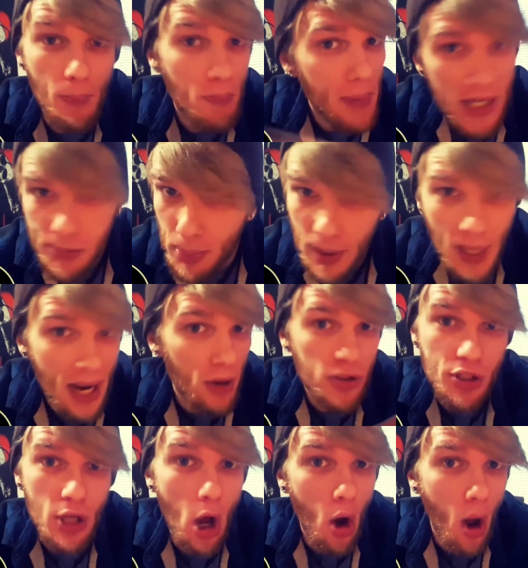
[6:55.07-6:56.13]

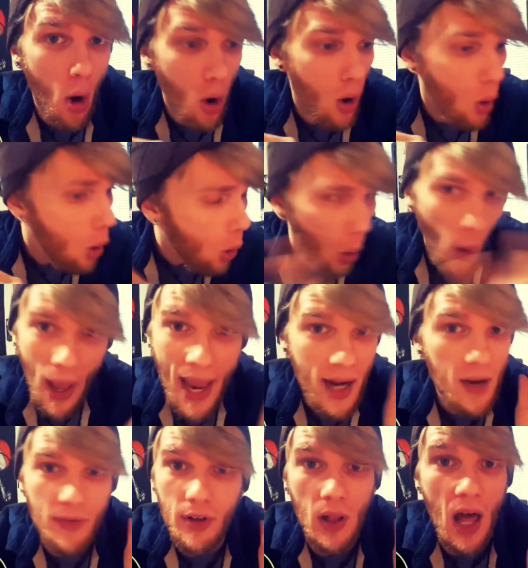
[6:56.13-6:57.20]
mispronounced a whole
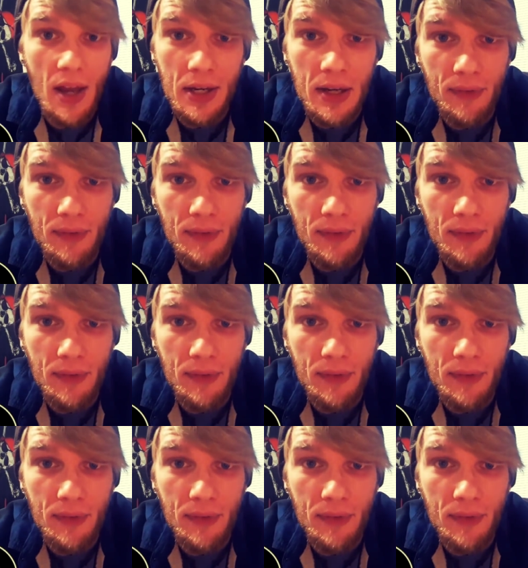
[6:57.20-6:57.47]
heck of a lot